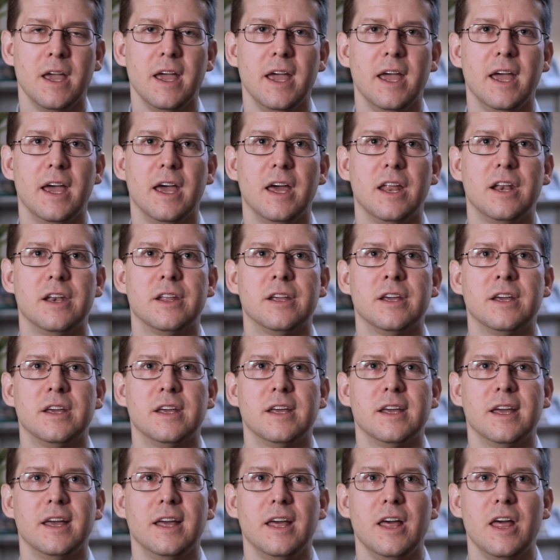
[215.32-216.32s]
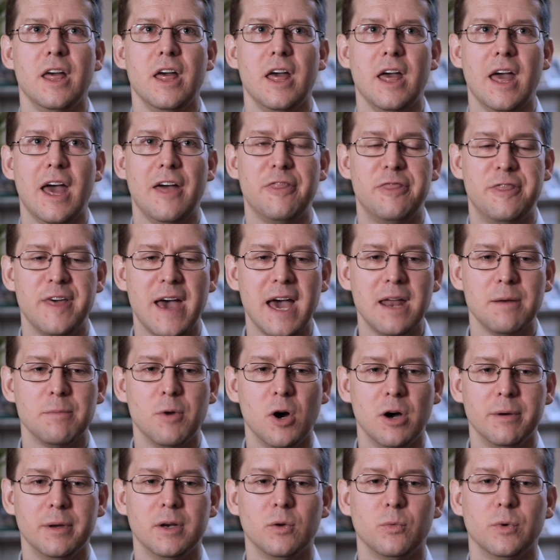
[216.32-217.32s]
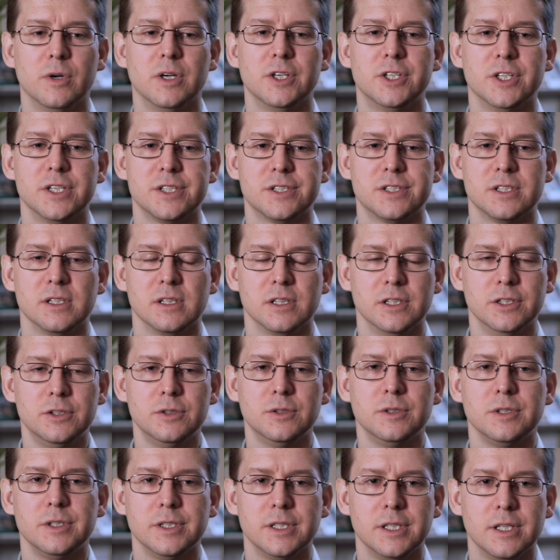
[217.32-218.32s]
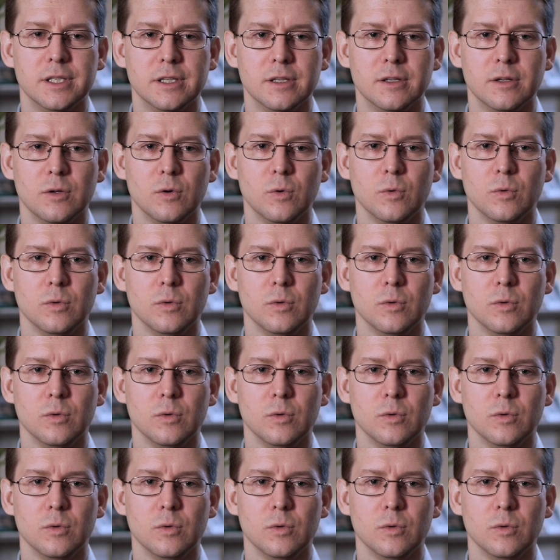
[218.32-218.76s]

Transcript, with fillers: and at that moment, we were just literally